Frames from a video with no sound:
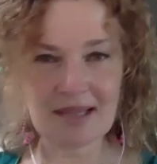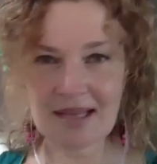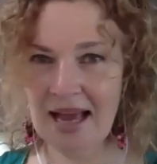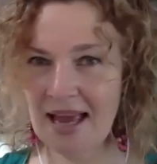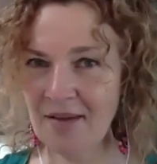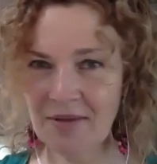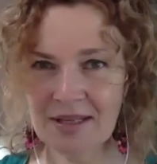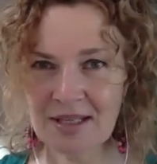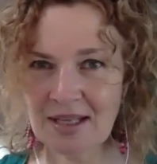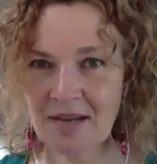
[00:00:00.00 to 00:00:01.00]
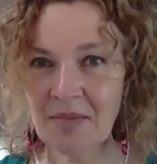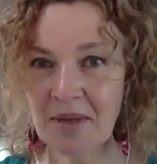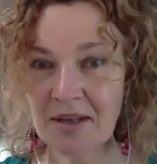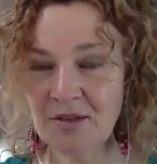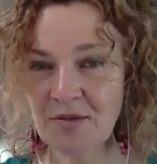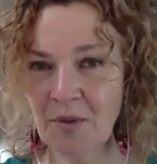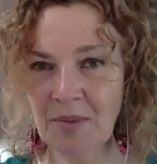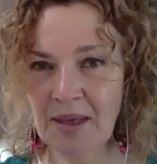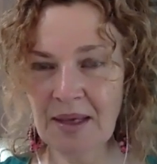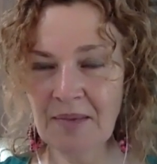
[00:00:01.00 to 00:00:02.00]
I have these 10 minutes for
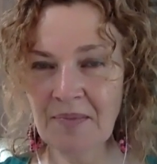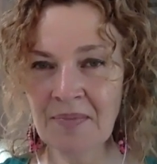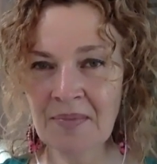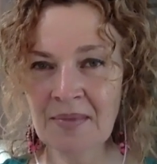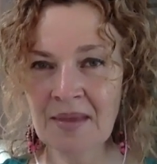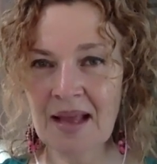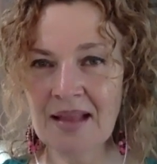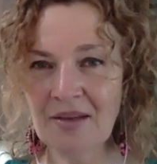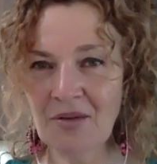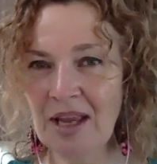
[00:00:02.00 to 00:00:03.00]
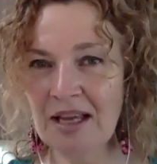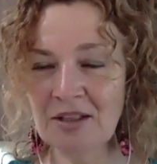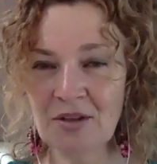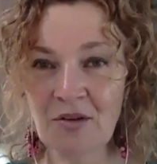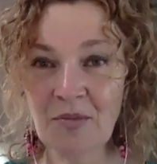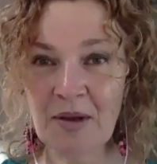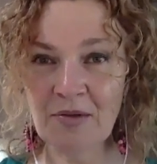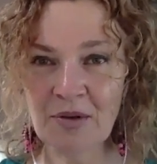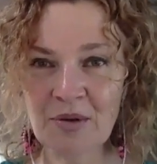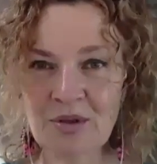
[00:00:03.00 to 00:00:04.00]
me and the creation of my
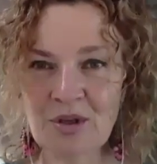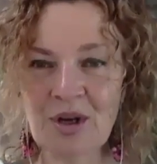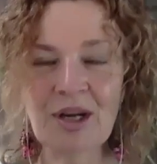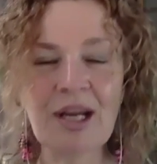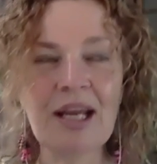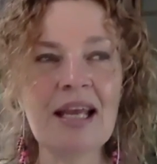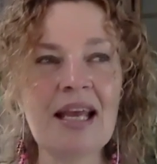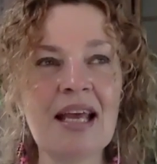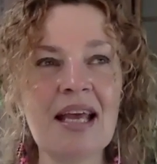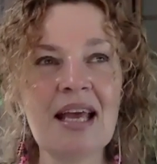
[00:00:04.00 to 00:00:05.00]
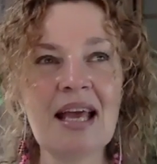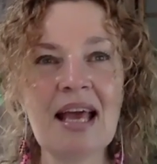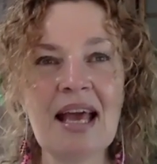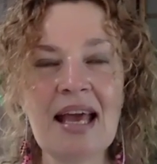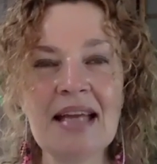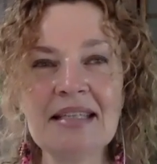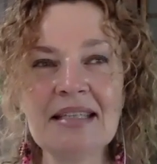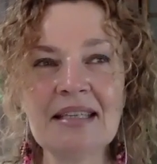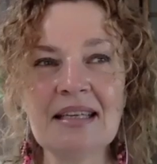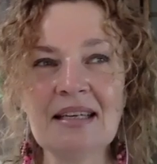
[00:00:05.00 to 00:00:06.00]
future, and
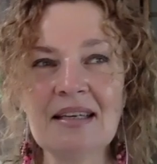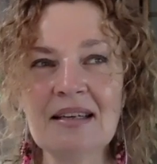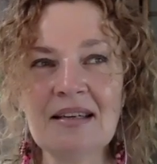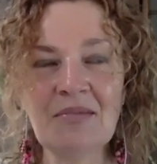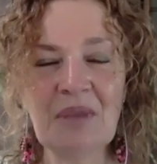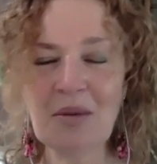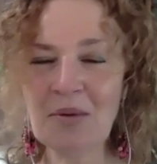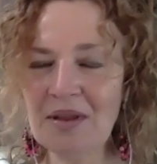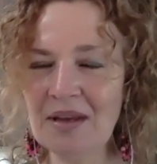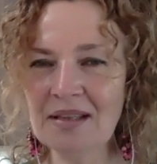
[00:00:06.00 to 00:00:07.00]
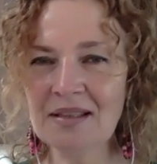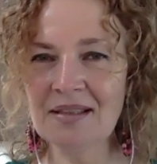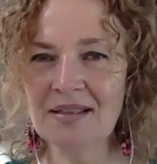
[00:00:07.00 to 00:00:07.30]
be with it.